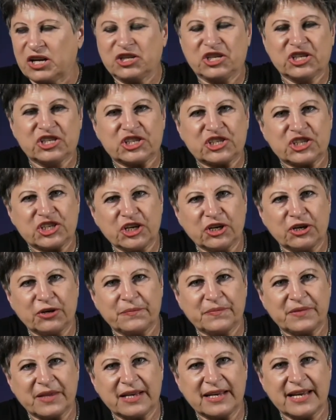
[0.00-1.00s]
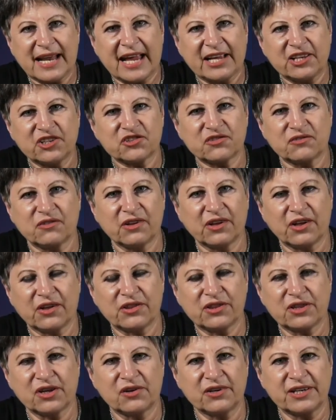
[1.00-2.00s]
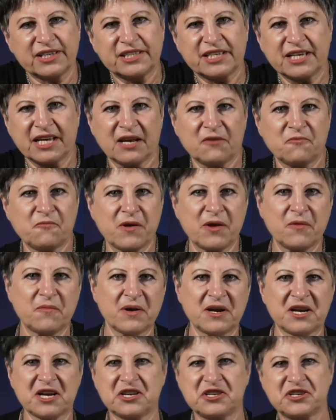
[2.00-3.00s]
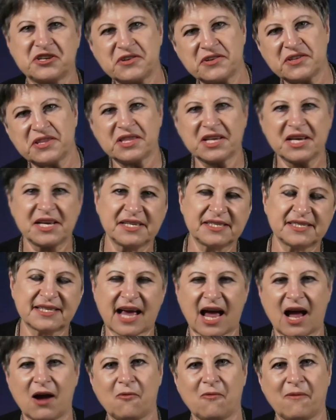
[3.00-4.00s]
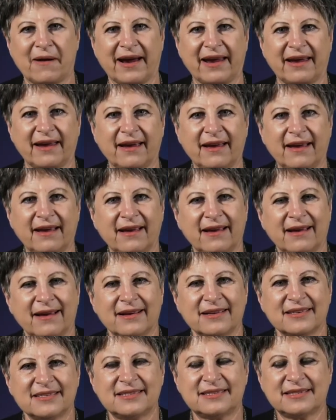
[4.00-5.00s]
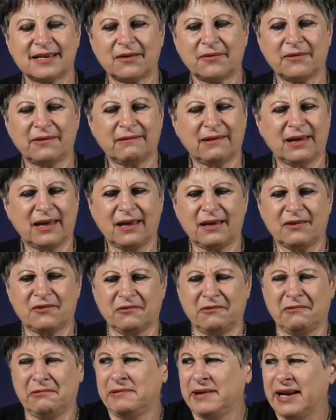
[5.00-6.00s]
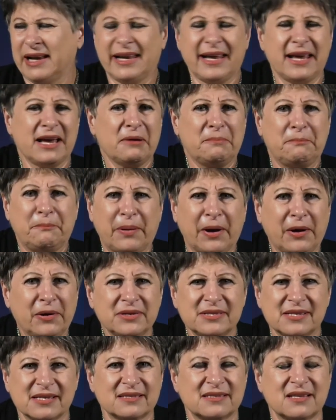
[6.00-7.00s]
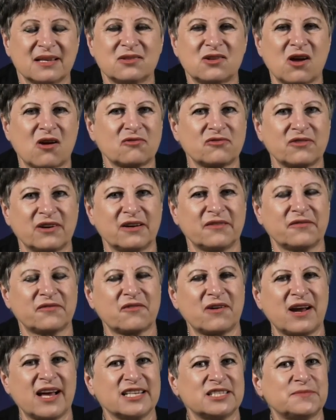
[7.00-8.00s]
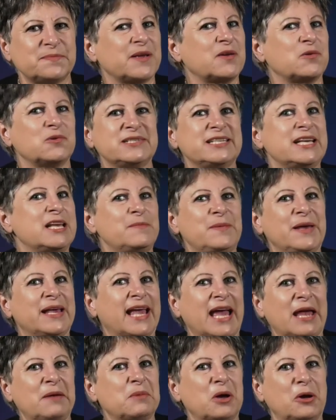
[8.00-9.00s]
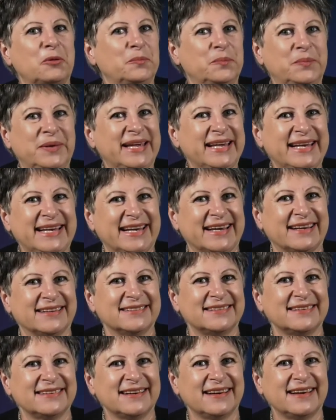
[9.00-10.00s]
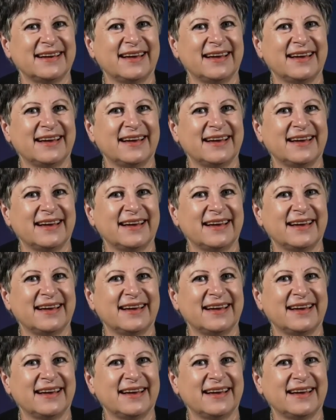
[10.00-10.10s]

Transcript: disturb the natural authority and we want to do things our way. So it really opposes the doctrine of Christ because he became obedient